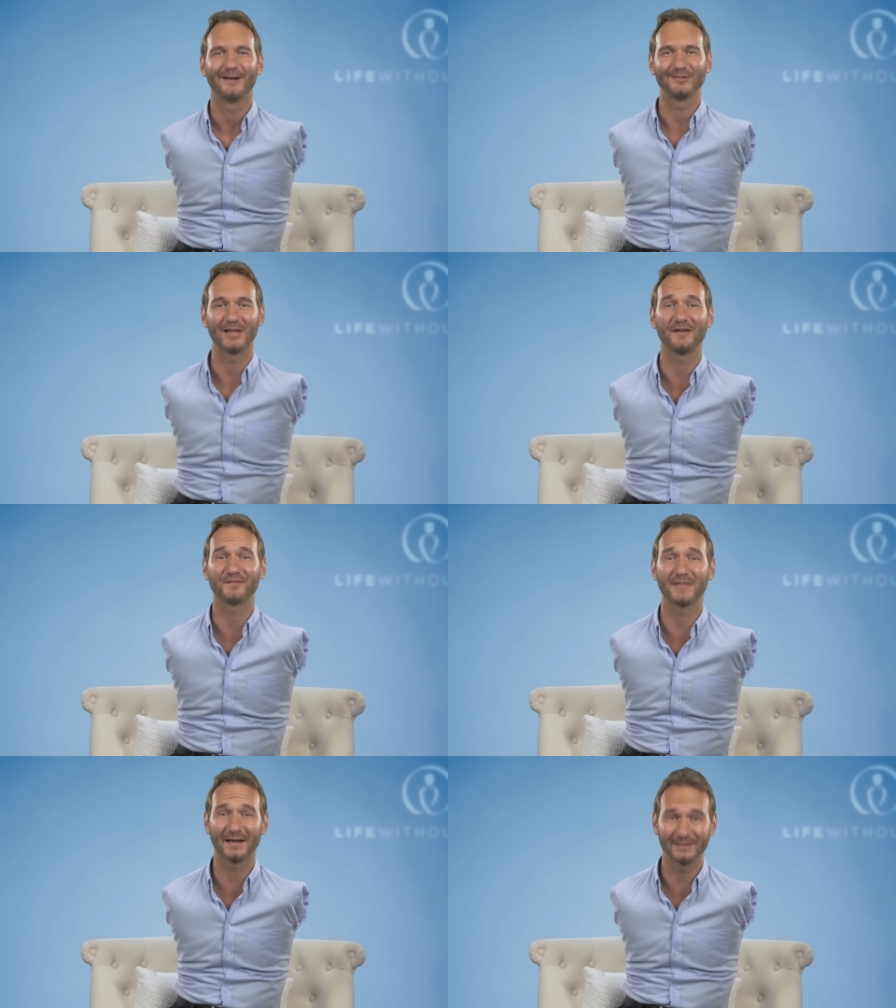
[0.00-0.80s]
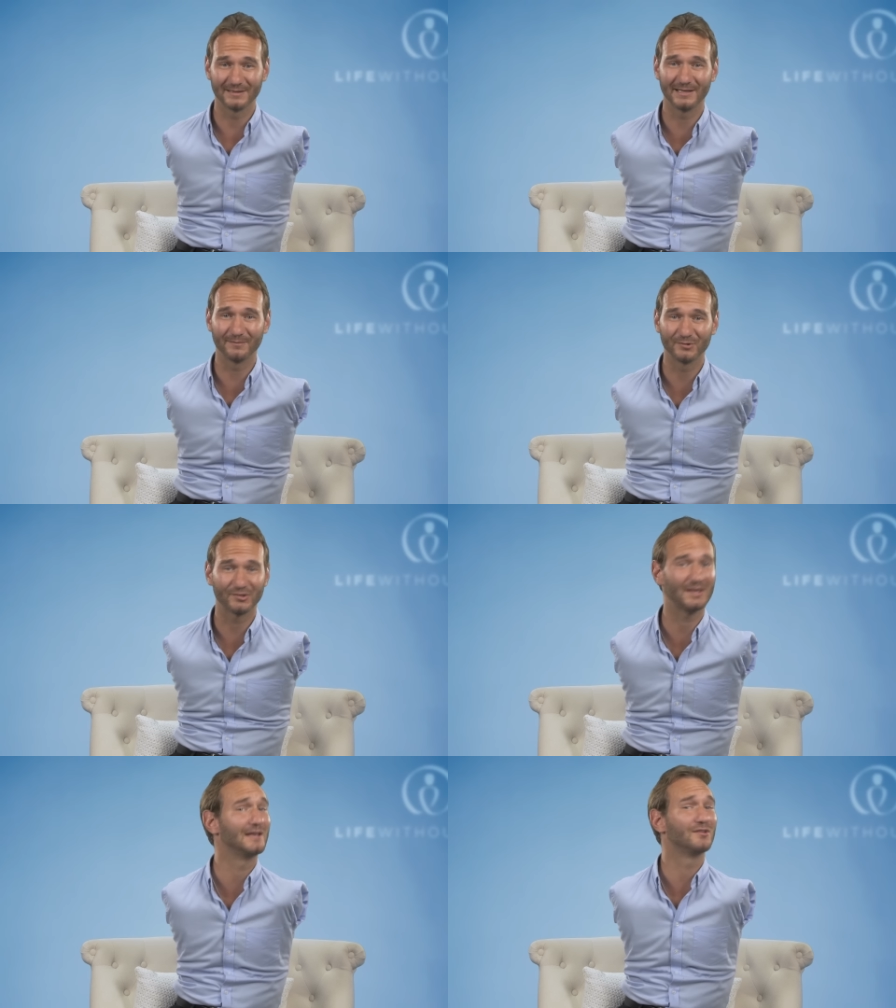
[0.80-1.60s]
Life Without
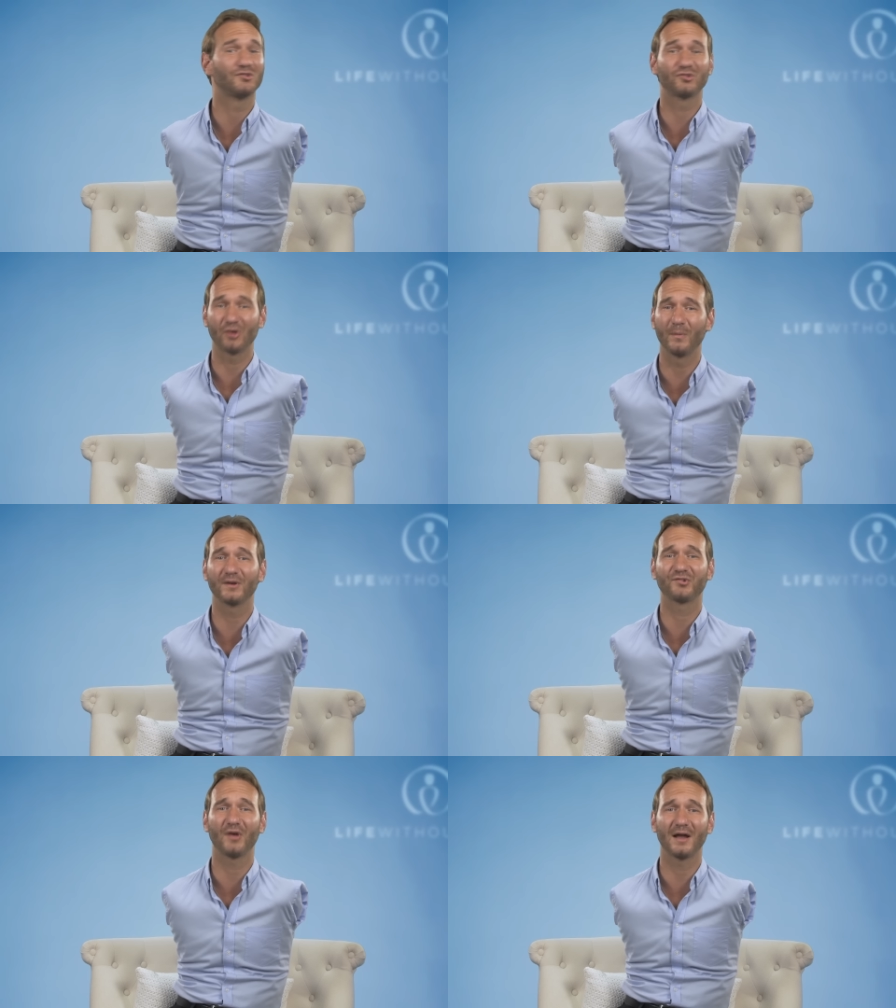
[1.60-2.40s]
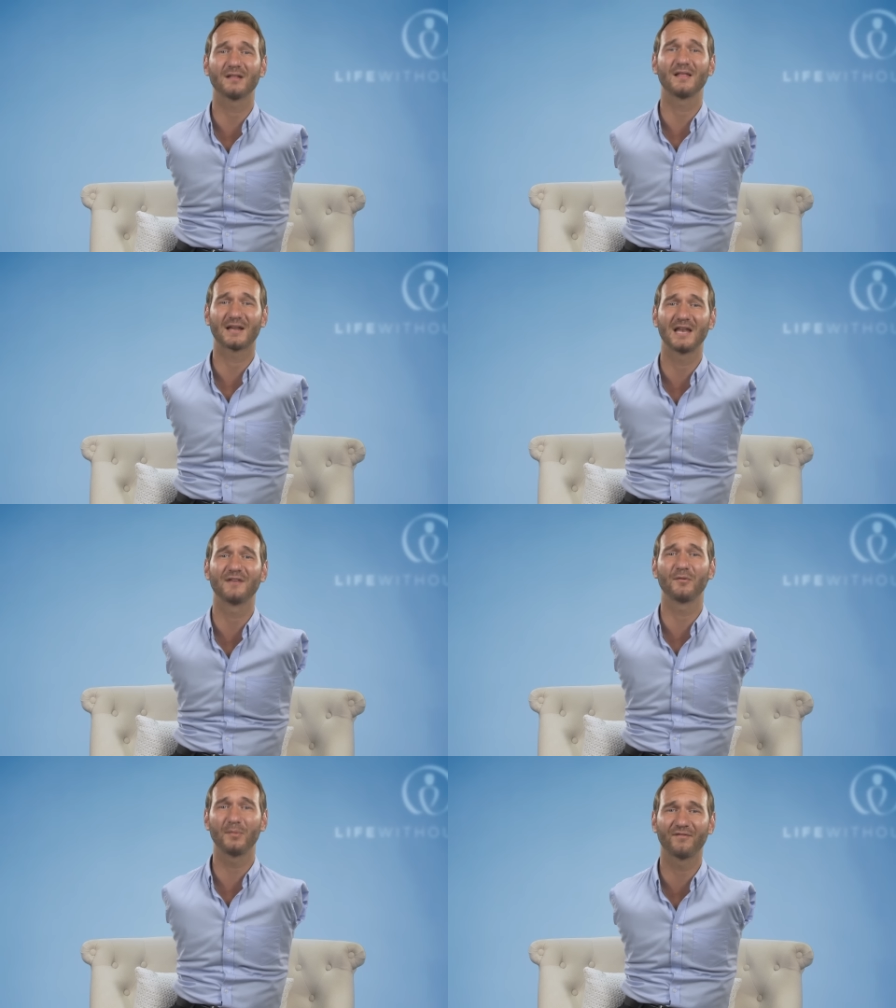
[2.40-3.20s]
Limbs is so excited like
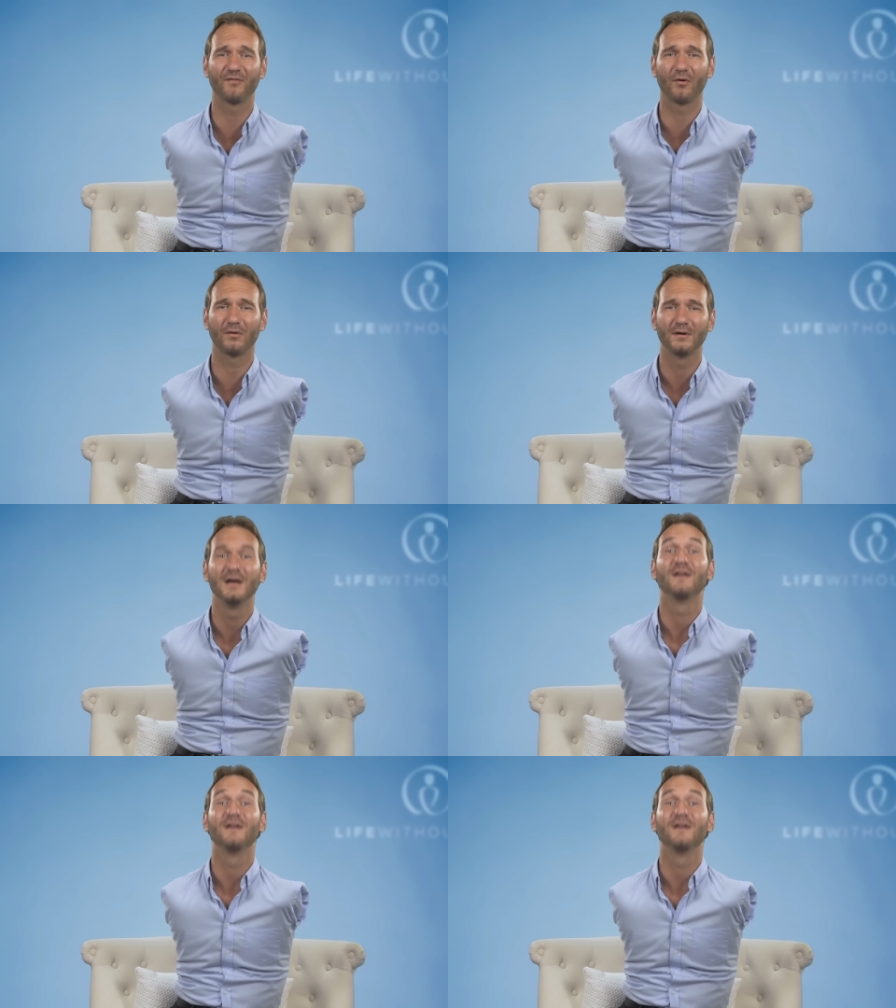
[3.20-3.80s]
never before